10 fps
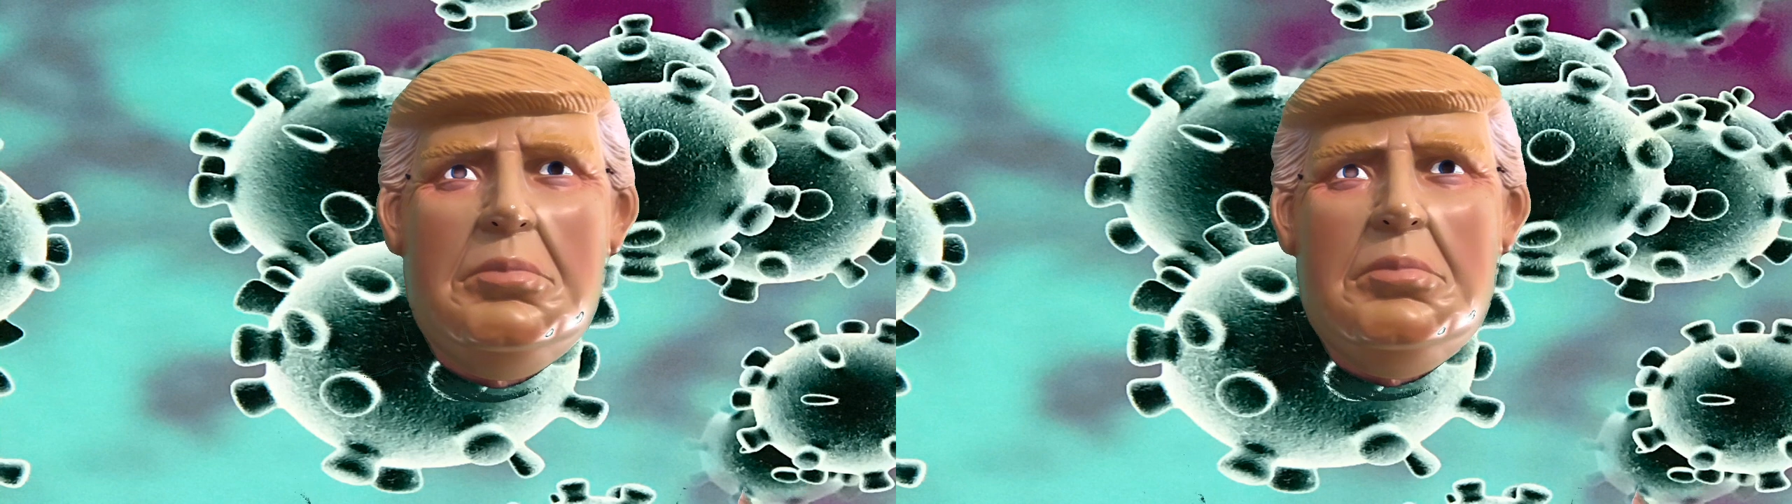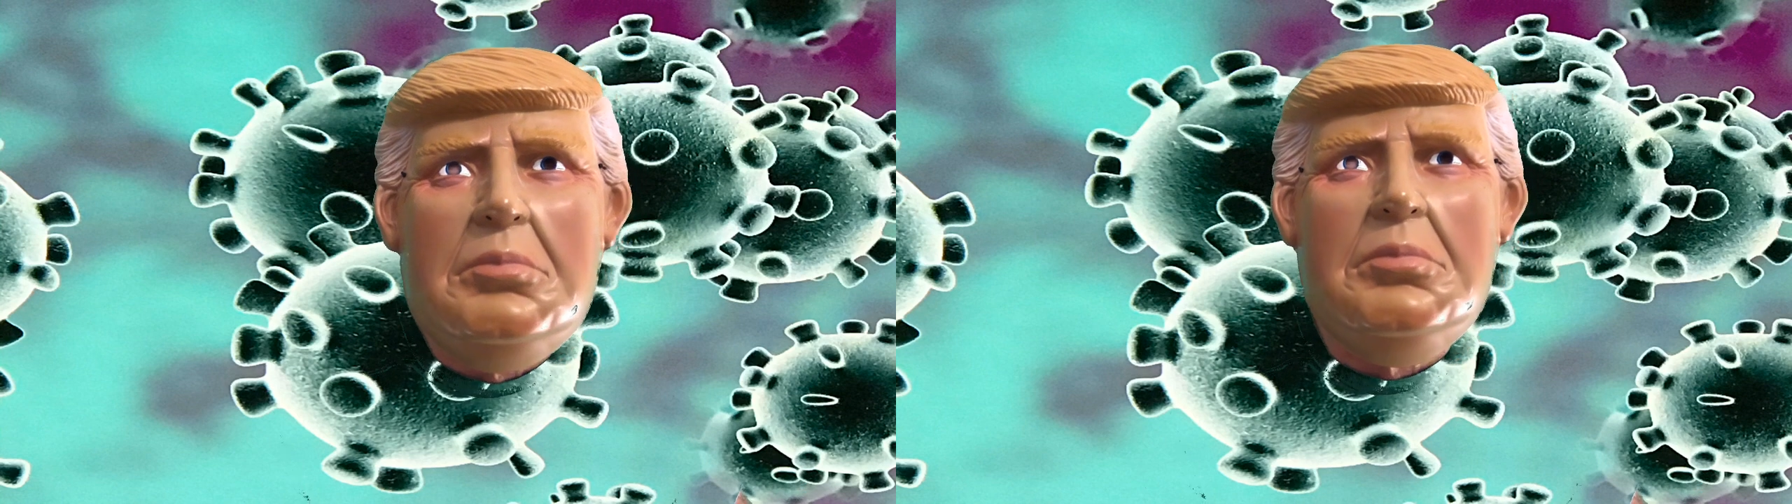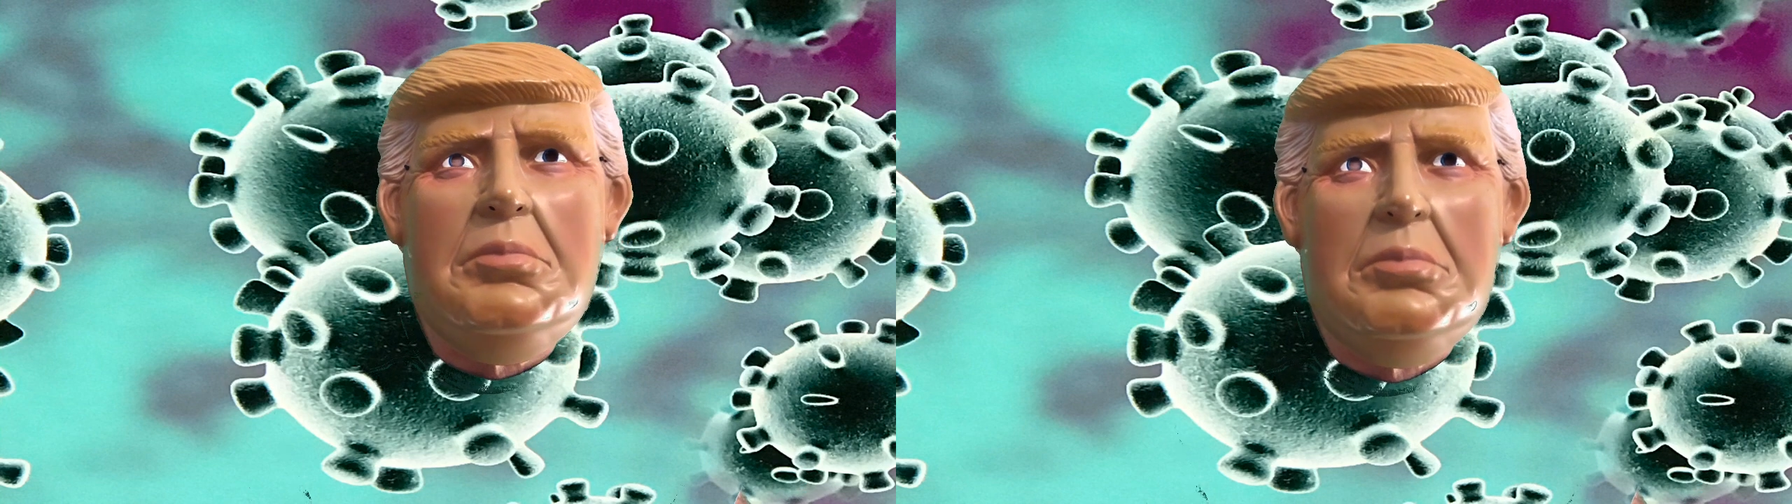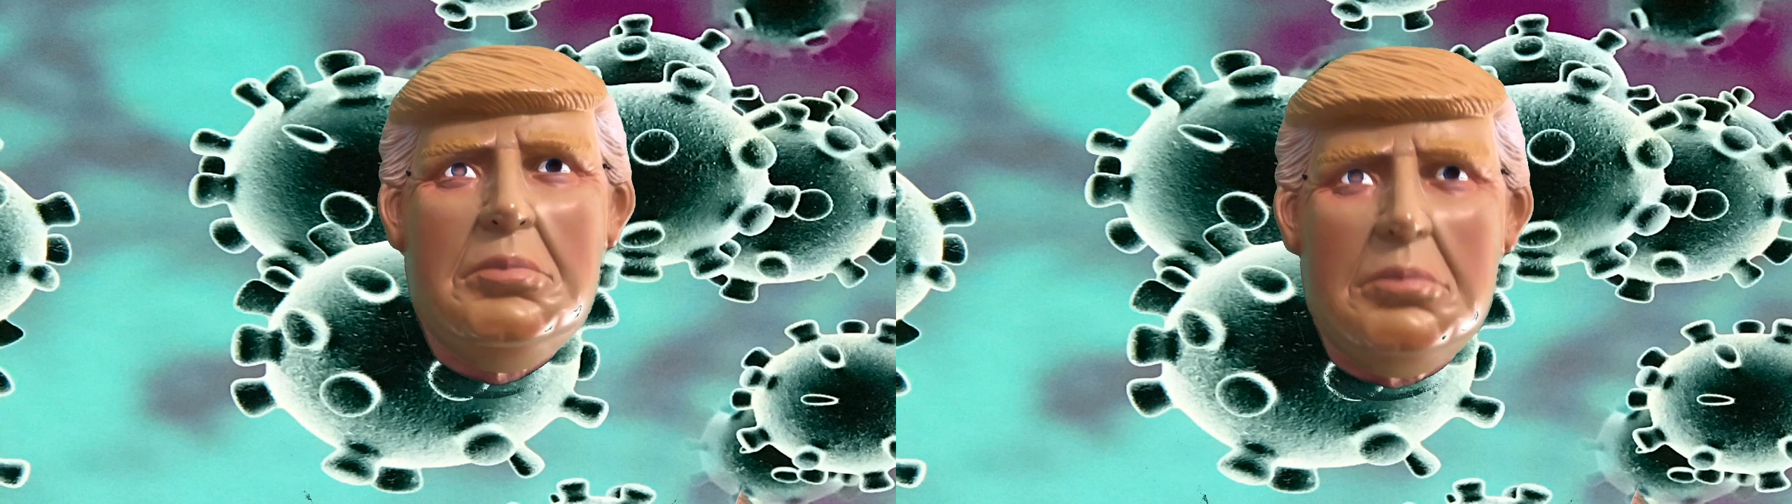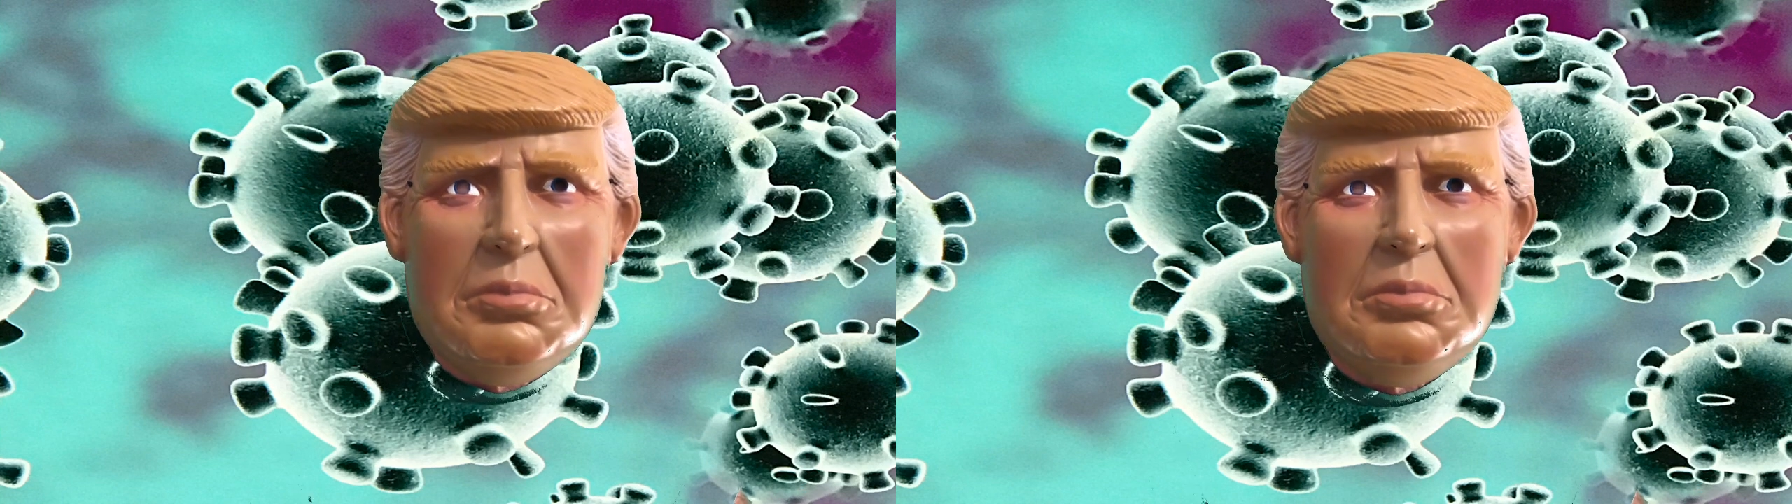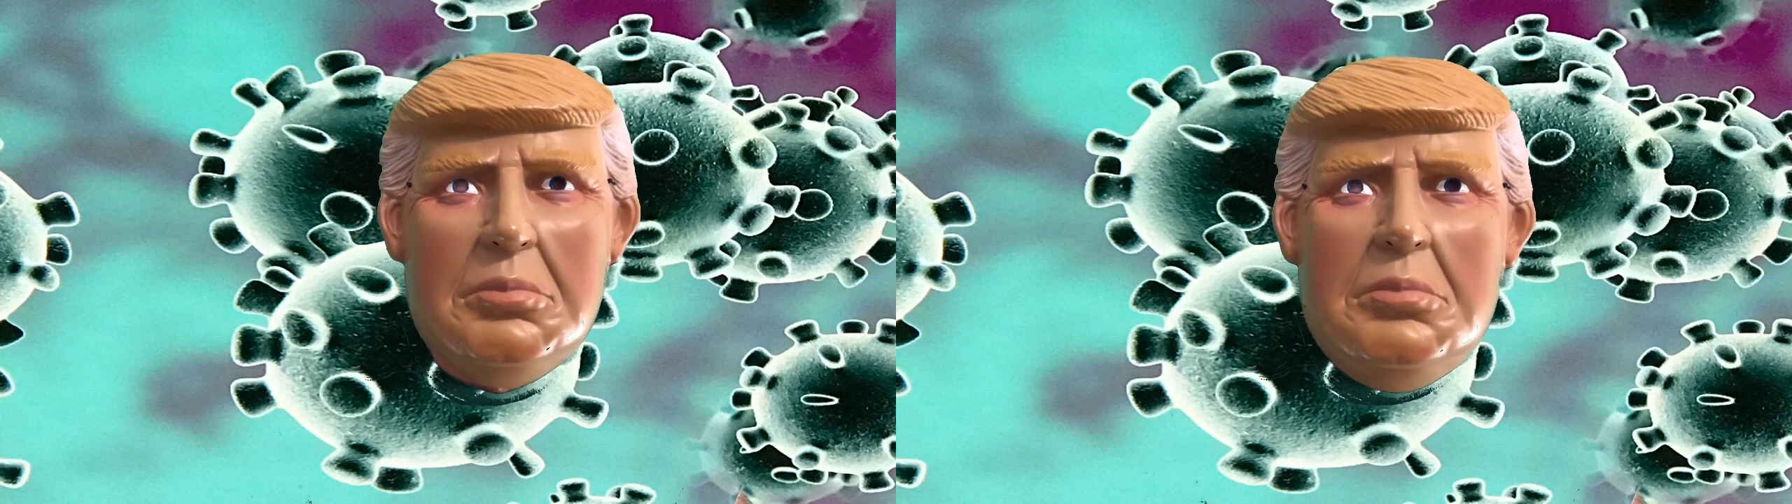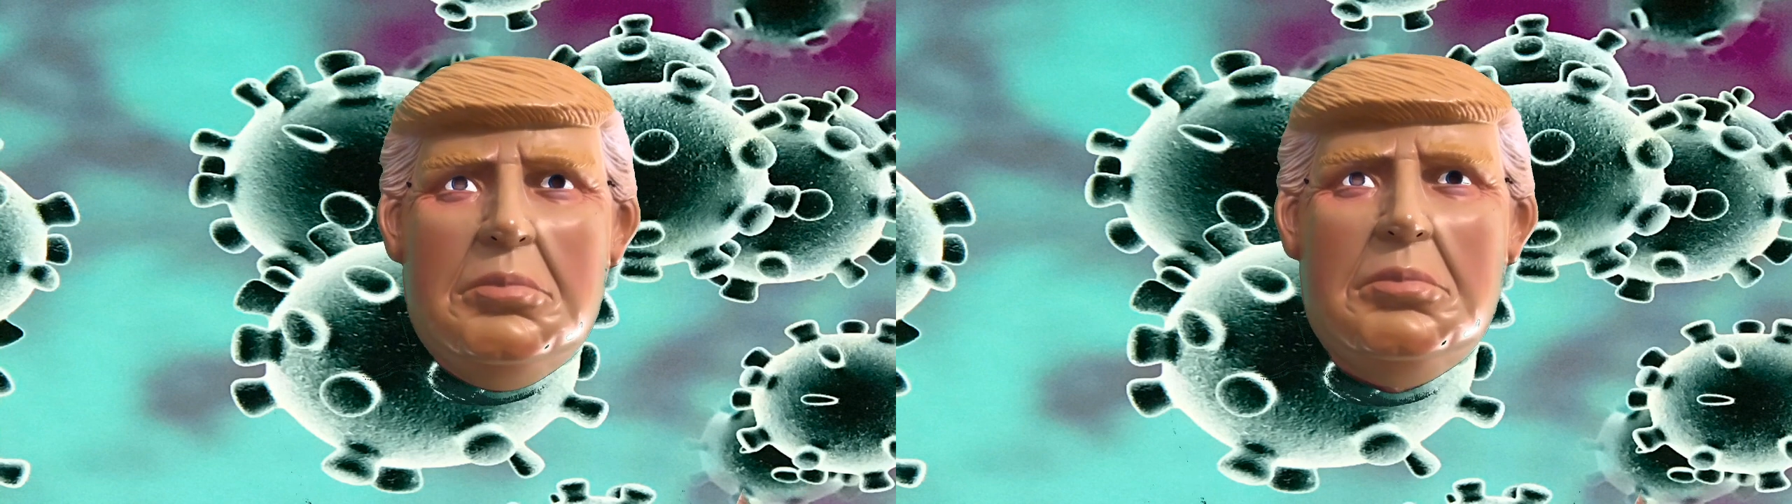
to the virus.